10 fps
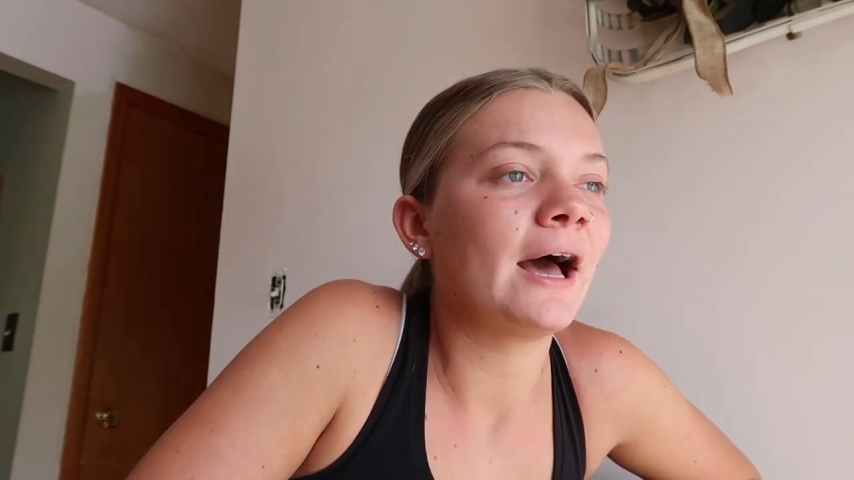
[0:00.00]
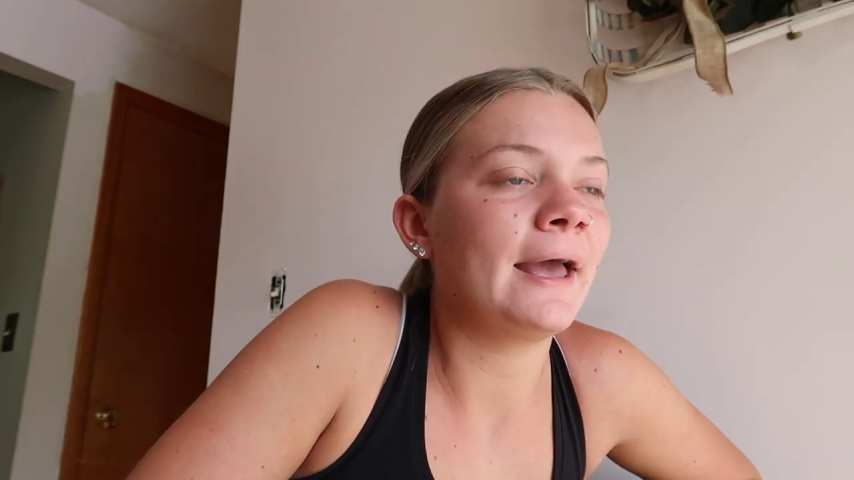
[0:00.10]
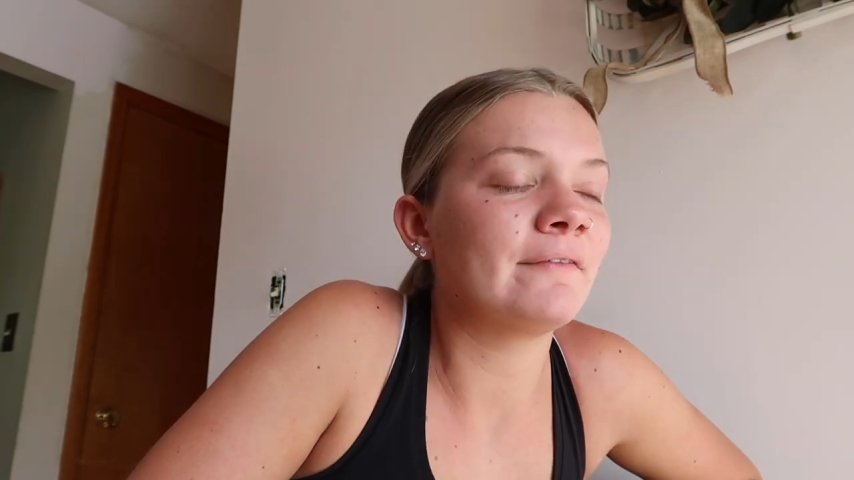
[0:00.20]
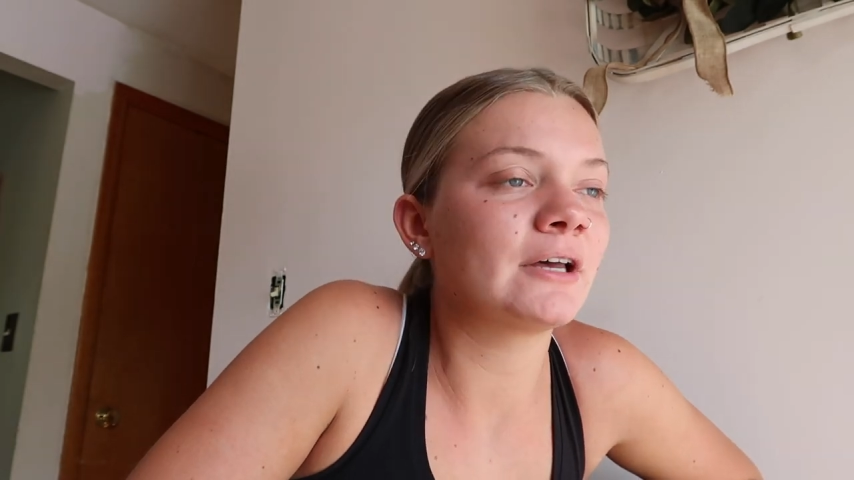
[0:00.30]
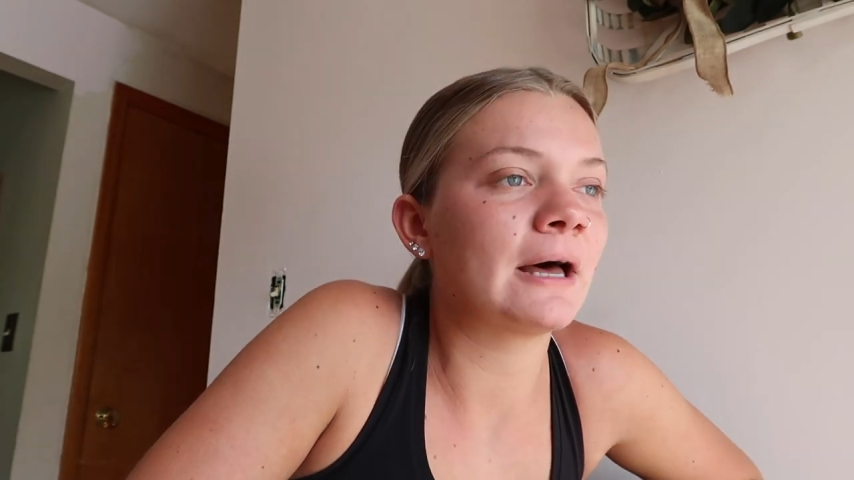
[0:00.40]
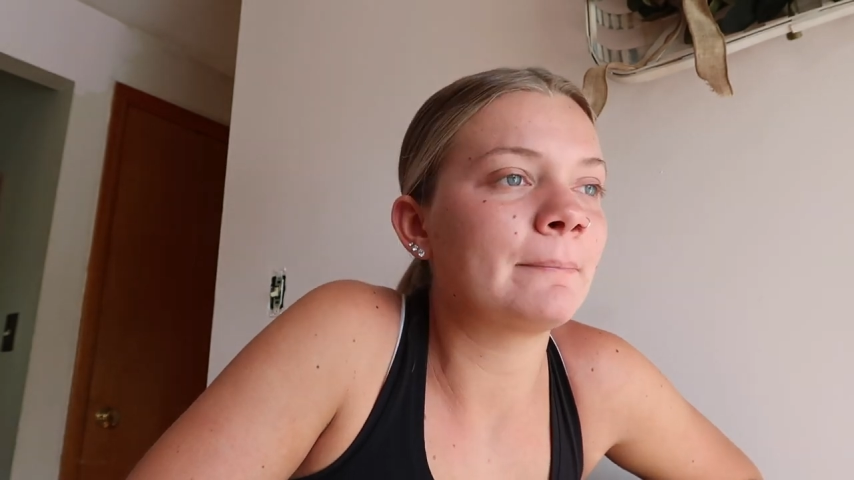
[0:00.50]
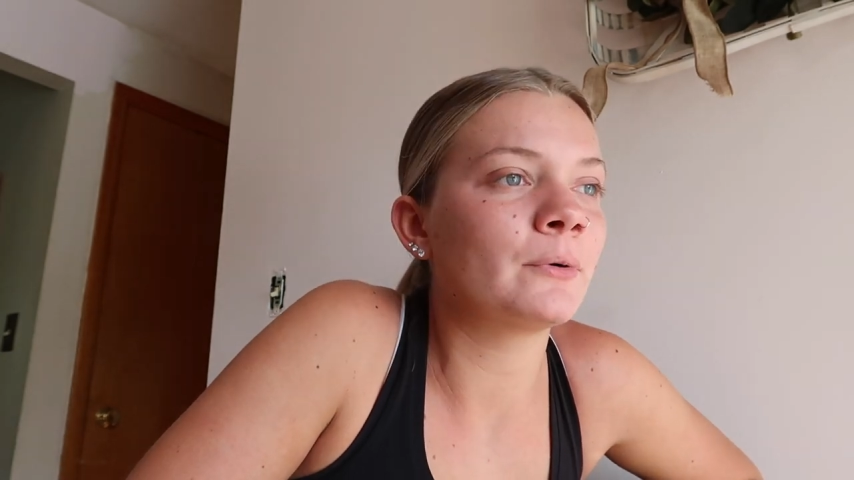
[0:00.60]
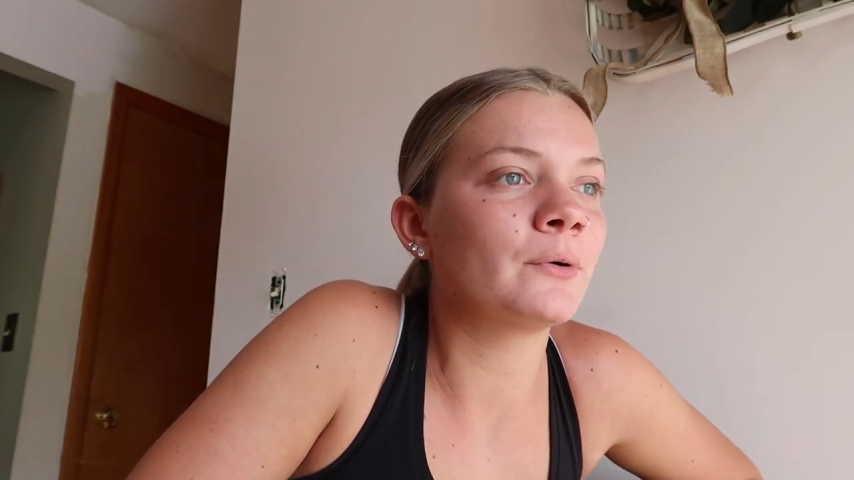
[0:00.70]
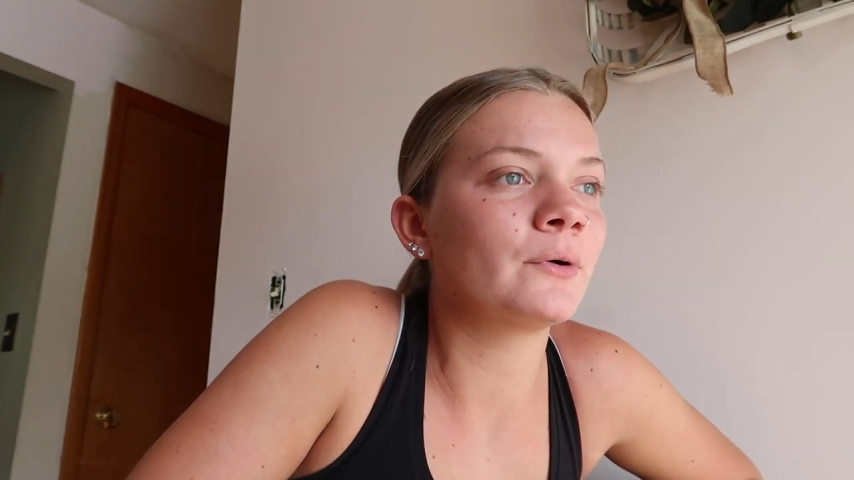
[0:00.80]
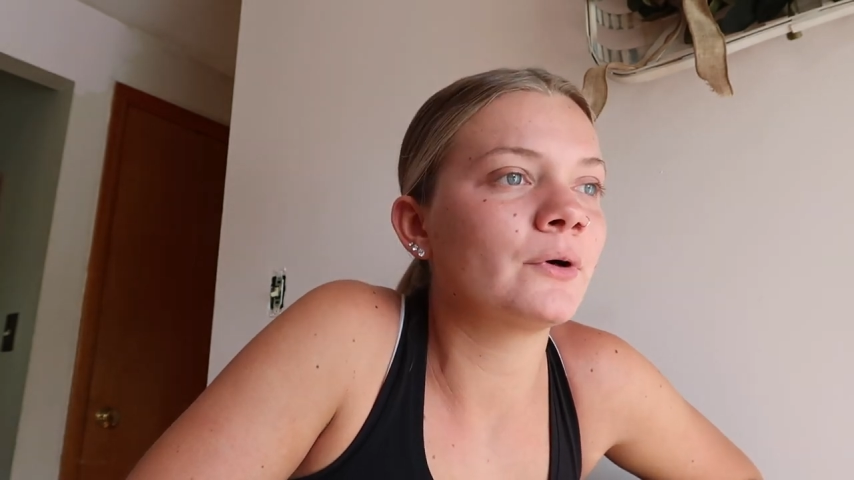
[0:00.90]
I have a
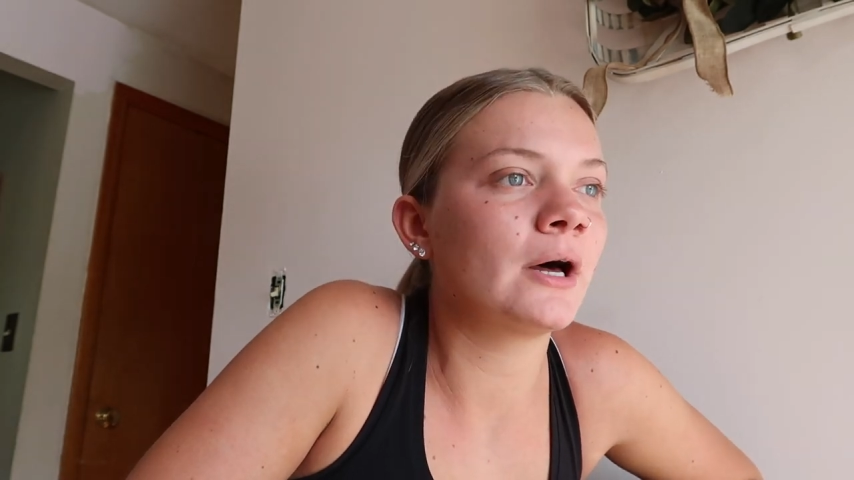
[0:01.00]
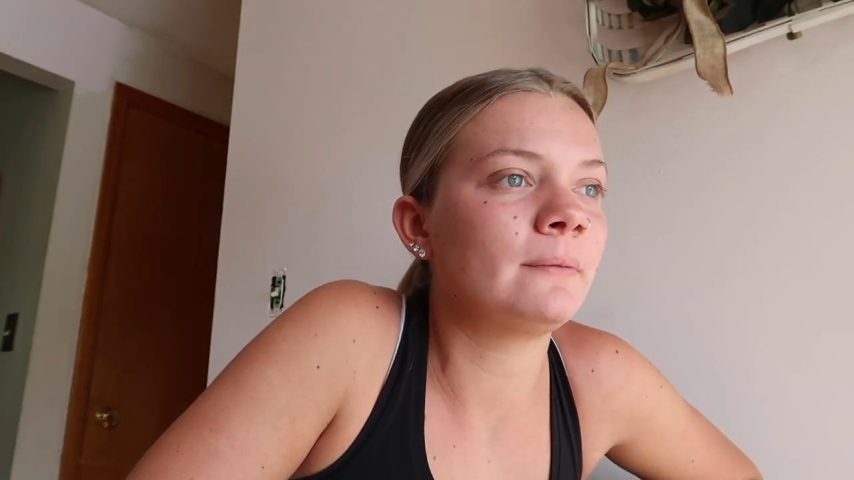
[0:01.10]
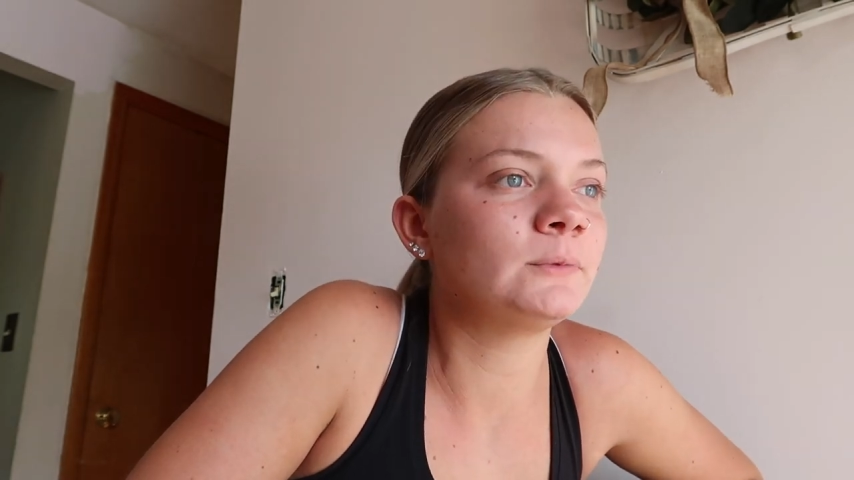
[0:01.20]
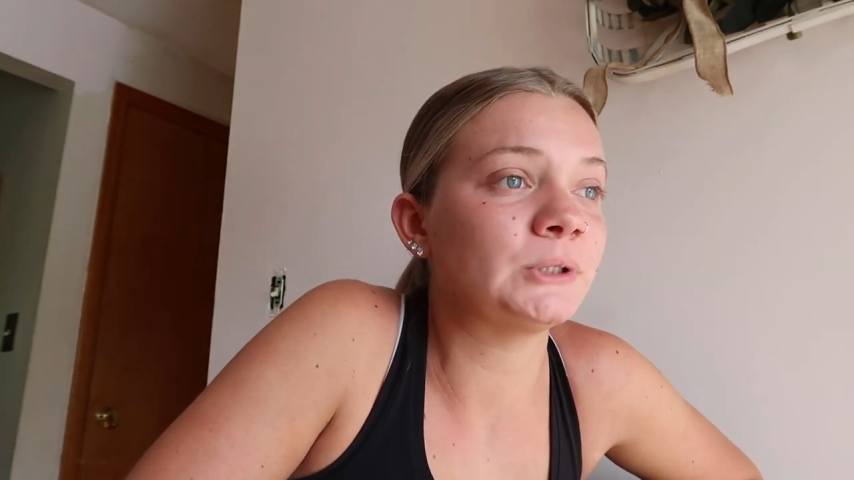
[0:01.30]
couple um,